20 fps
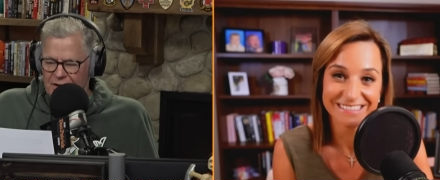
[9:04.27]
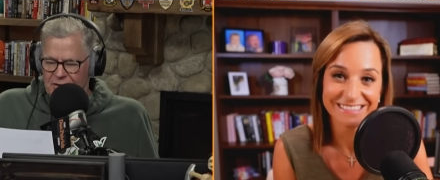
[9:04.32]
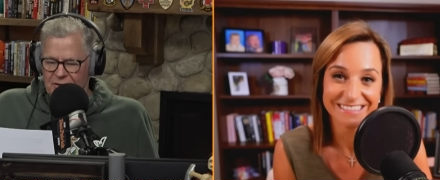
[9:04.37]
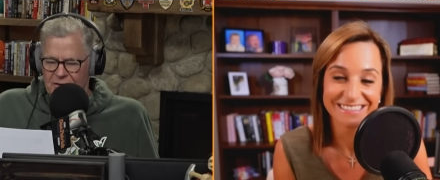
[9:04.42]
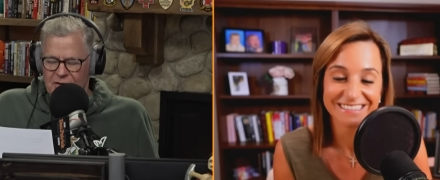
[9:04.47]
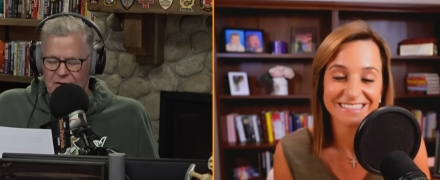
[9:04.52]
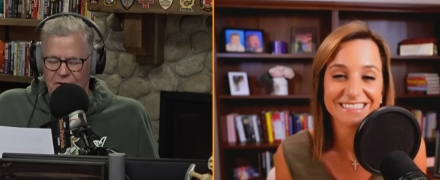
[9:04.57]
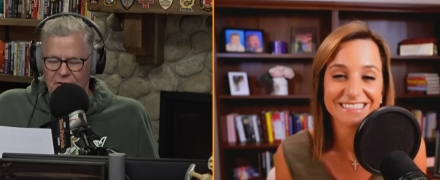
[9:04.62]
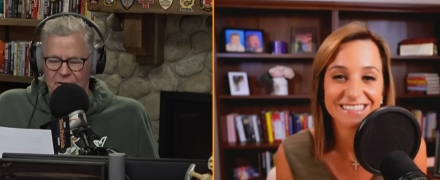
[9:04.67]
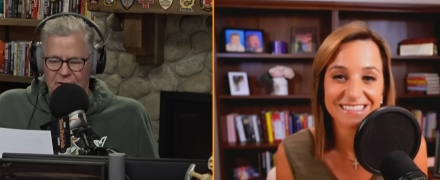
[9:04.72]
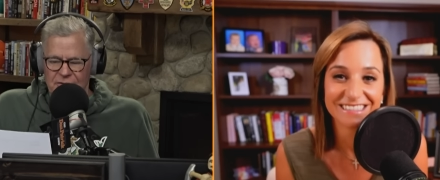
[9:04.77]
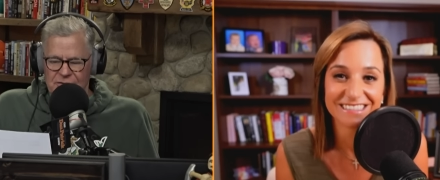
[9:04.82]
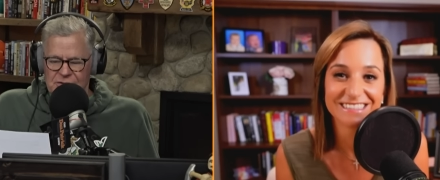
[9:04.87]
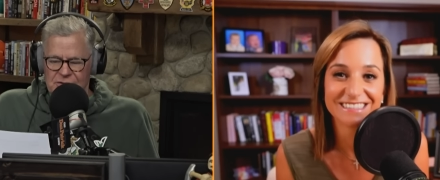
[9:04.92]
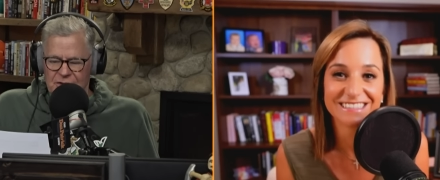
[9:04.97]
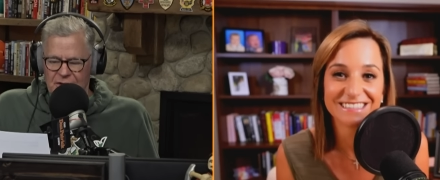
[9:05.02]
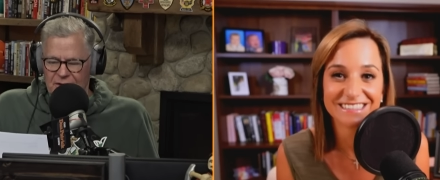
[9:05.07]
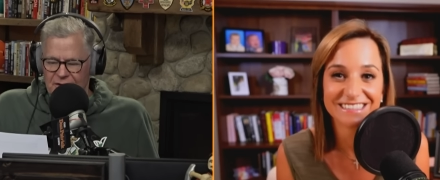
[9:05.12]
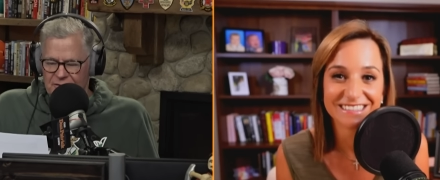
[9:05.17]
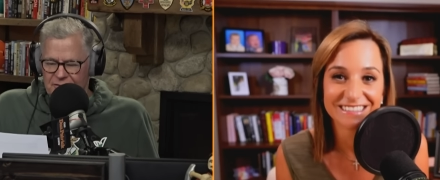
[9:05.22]
Speaker 1: co host
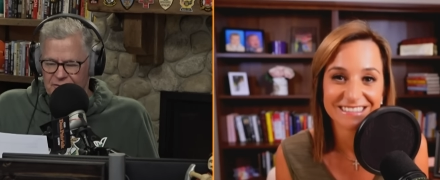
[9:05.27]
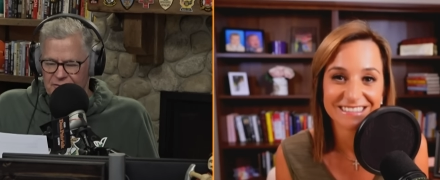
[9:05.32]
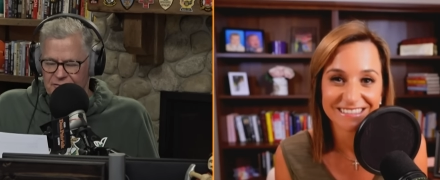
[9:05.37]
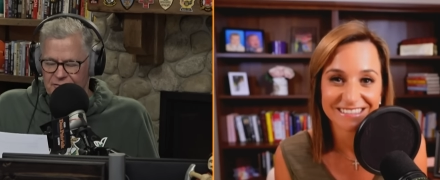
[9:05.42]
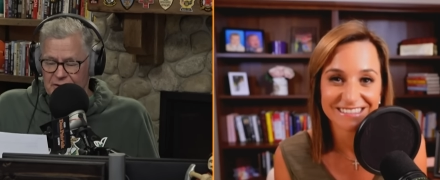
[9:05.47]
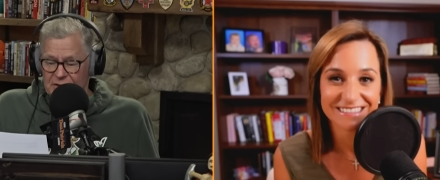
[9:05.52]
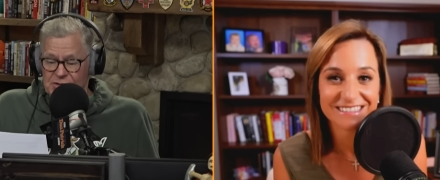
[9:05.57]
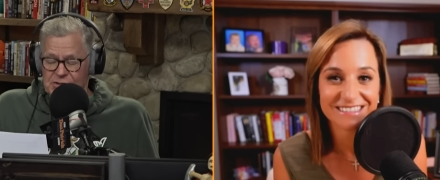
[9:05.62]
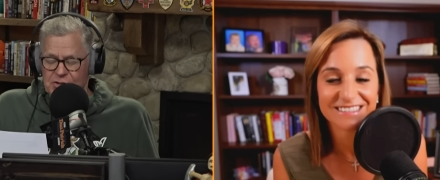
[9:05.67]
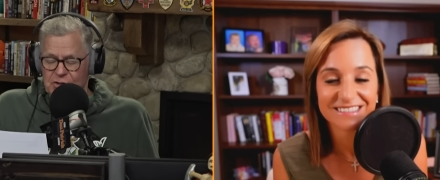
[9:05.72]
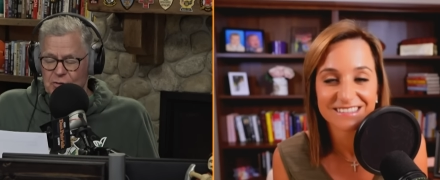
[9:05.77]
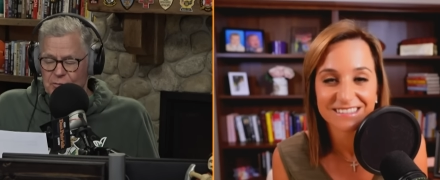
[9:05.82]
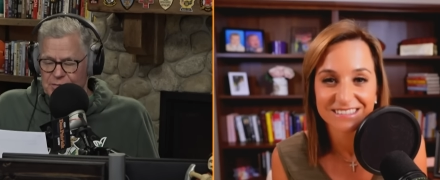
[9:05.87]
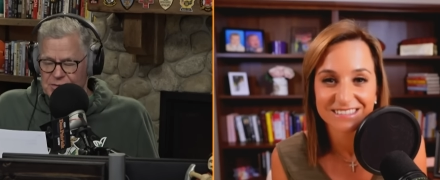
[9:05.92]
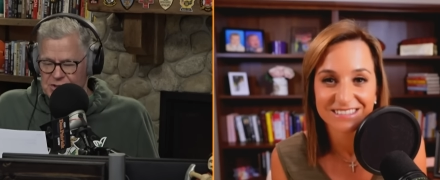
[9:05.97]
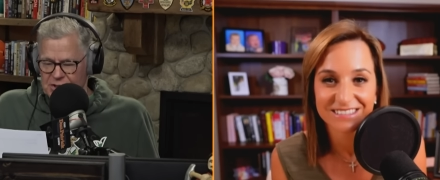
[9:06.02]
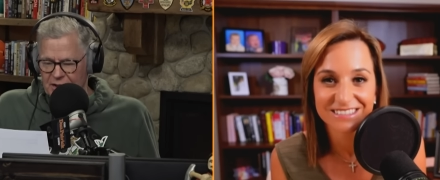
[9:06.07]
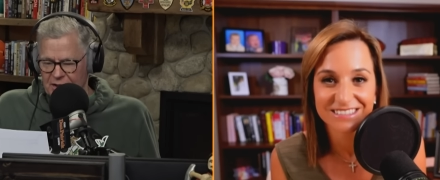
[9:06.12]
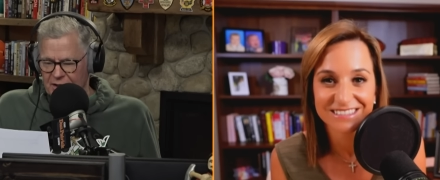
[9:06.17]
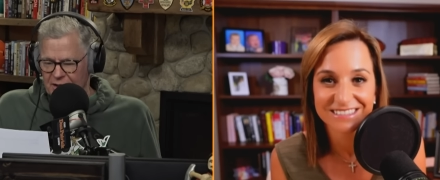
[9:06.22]
of Scoop
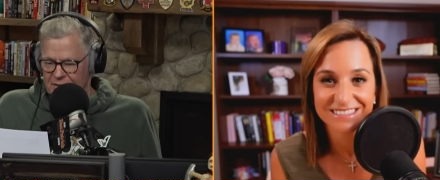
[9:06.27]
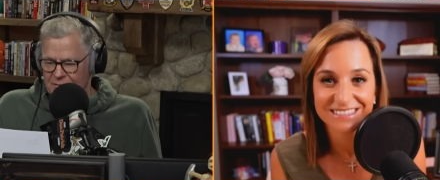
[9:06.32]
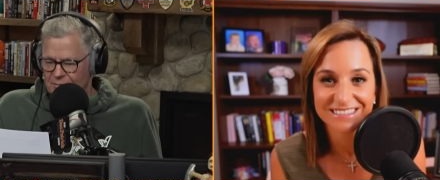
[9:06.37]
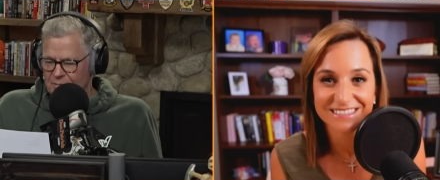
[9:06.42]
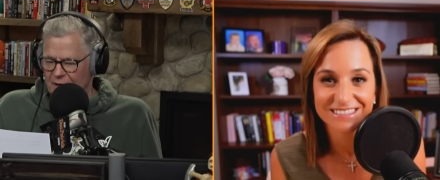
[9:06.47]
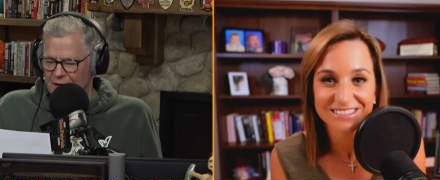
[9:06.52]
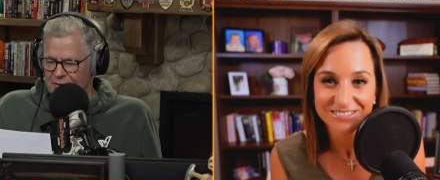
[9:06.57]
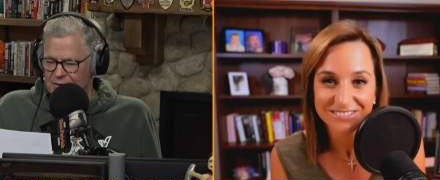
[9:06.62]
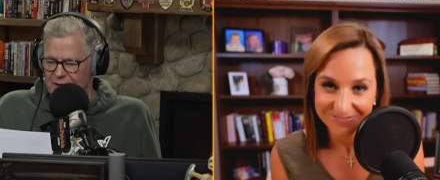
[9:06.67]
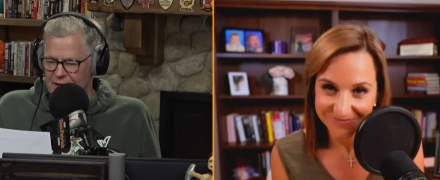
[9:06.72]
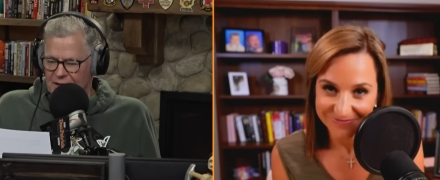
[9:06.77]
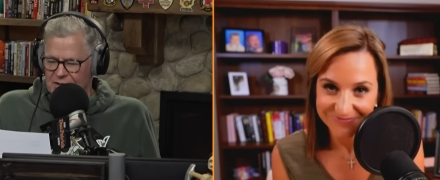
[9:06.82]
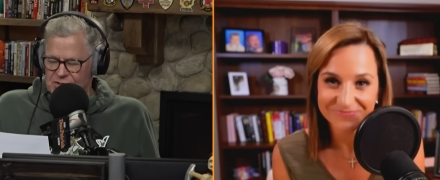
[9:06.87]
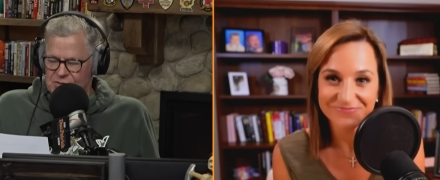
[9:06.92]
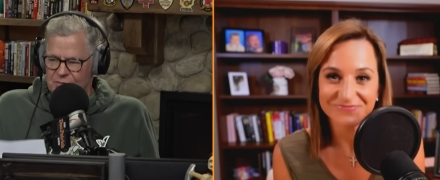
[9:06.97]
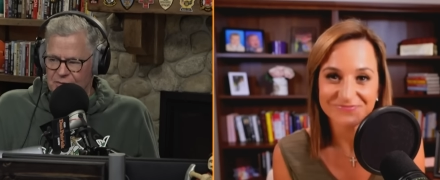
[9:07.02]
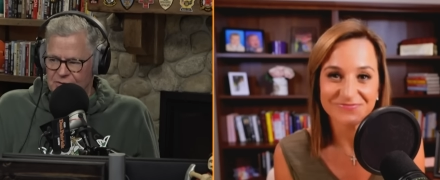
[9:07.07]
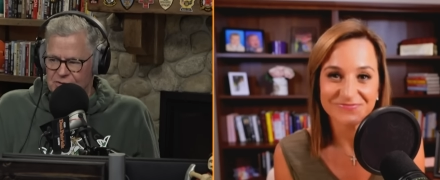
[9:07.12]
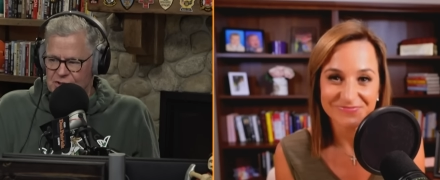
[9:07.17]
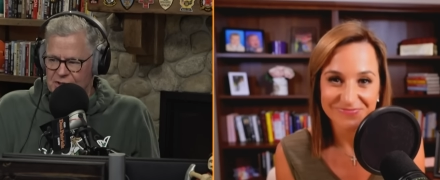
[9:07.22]
City podcast
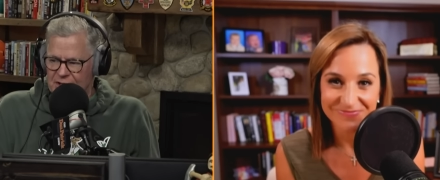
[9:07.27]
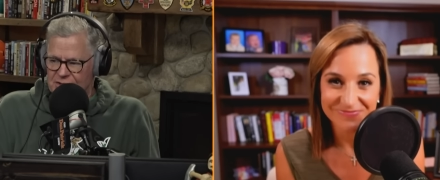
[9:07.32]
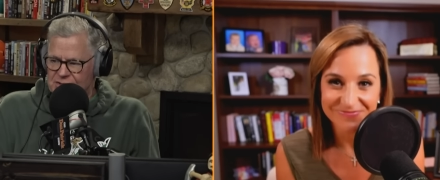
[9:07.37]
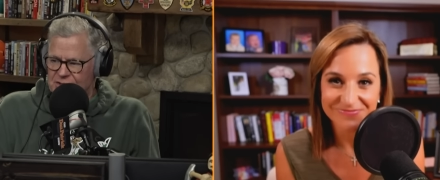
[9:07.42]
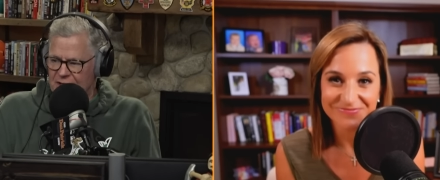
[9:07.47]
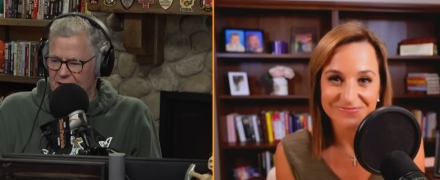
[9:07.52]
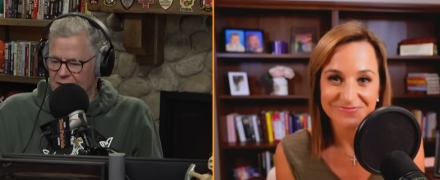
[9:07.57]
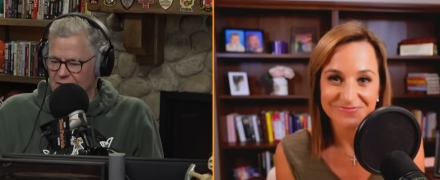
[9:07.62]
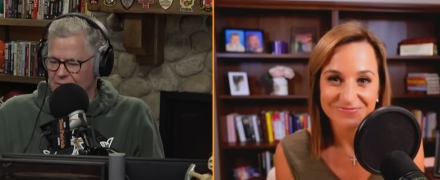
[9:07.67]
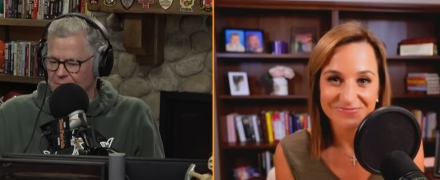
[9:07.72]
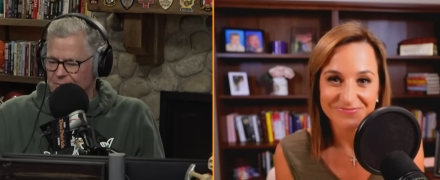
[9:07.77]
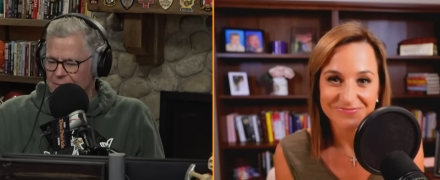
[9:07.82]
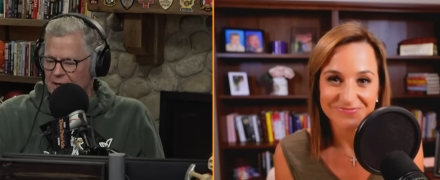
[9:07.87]
with Chase Daniel.